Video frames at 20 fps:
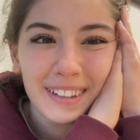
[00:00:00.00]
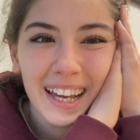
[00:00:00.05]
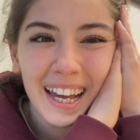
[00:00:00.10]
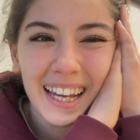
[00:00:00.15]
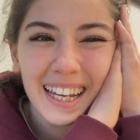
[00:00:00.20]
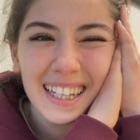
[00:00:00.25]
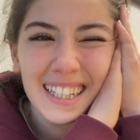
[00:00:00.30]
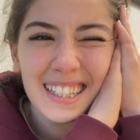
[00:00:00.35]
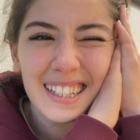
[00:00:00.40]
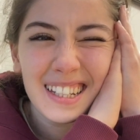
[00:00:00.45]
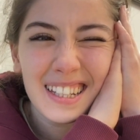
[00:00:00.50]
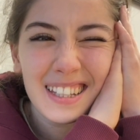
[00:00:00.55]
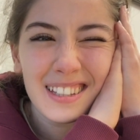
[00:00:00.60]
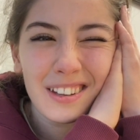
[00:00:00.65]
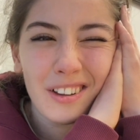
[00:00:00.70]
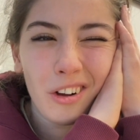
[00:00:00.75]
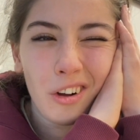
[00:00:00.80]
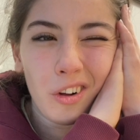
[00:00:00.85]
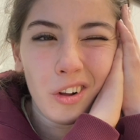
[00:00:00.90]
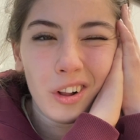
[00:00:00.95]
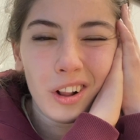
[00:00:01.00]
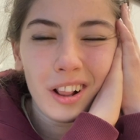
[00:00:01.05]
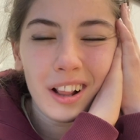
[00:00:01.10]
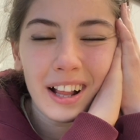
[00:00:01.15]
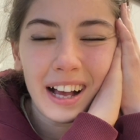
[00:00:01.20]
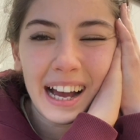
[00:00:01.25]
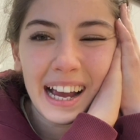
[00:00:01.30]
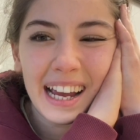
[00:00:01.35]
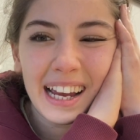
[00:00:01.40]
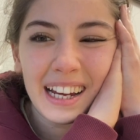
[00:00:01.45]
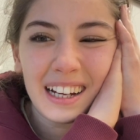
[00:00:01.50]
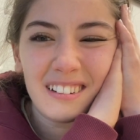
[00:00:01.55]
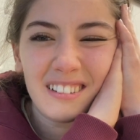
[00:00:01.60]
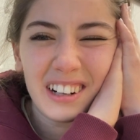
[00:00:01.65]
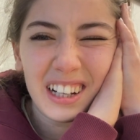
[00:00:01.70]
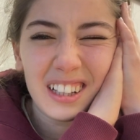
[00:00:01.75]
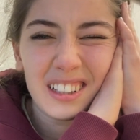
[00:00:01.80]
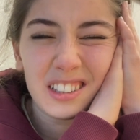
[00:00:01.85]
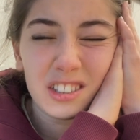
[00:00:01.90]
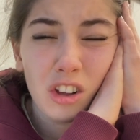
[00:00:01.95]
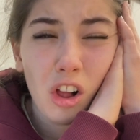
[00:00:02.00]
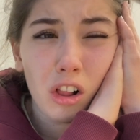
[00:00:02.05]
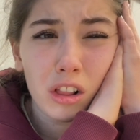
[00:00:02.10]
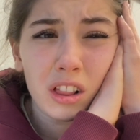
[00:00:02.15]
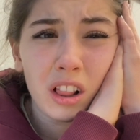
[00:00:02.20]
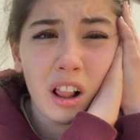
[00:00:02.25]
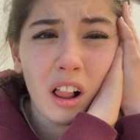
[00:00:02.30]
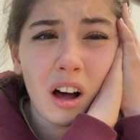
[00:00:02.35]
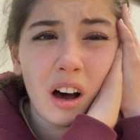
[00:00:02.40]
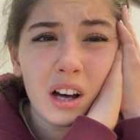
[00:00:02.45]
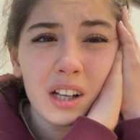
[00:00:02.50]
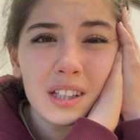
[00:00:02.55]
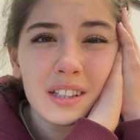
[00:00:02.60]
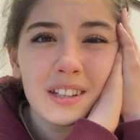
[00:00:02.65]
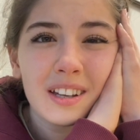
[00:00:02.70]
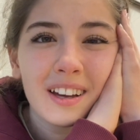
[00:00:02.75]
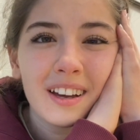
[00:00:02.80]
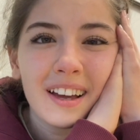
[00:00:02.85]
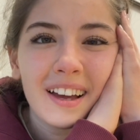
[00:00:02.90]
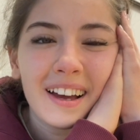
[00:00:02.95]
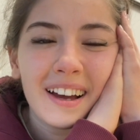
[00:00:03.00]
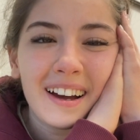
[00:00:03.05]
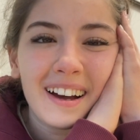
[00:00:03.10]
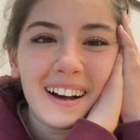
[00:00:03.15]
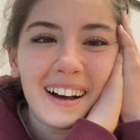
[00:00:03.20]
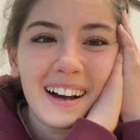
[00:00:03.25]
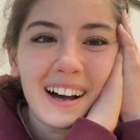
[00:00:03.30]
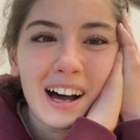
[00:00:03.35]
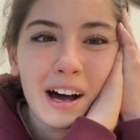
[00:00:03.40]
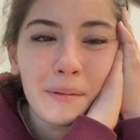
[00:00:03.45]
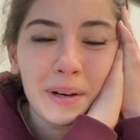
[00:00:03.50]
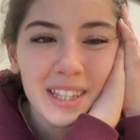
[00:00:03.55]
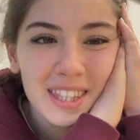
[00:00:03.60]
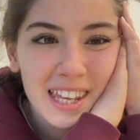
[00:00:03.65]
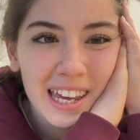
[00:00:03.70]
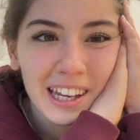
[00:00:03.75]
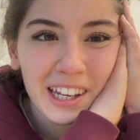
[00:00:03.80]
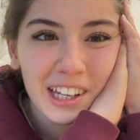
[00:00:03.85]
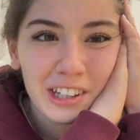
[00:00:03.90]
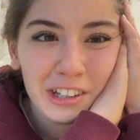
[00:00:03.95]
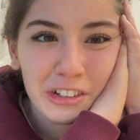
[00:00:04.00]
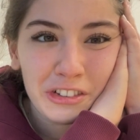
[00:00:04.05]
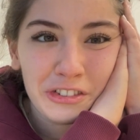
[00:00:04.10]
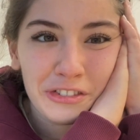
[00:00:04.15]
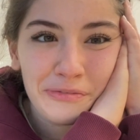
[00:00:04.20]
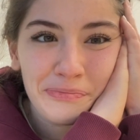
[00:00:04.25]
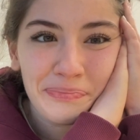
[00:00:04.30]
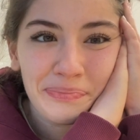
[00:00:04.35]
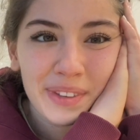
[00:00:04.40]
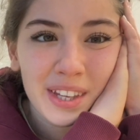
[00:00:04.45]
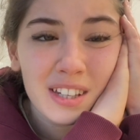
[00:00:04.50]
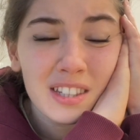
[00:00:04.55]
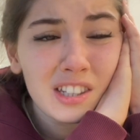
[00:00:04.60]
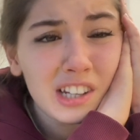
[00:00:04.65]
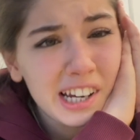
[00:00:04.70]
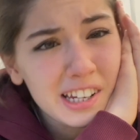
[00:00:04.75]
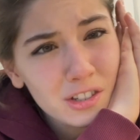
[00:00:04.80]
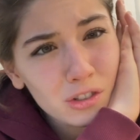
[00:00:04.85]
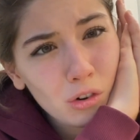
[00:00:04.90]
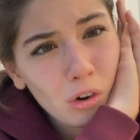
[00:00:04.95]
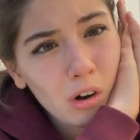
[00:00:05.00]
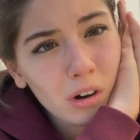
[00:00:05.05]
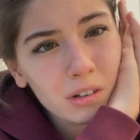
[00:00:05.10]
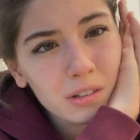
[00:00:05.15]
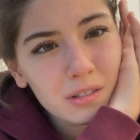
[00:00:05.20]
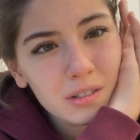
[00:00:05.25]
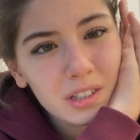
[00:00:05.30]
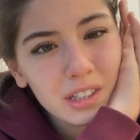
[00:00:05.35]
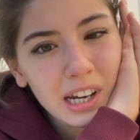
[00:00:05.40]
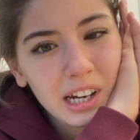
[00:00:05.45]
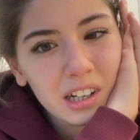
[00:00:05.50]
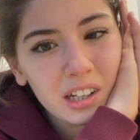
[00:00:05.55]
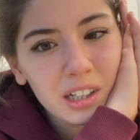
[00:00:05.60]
I guess this is all. I really talked a lot, but thank you. Stay strong, stay